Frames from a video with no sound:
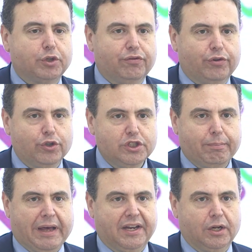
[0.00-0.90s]
the
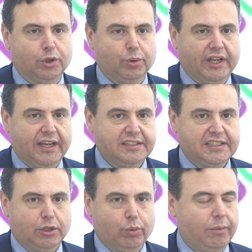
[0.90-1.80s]
first panel today
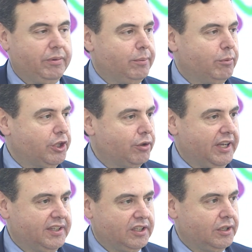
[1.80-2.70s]
that will be
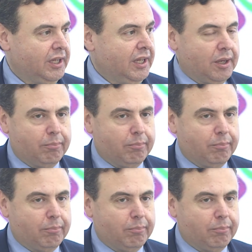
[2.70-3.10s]
moderated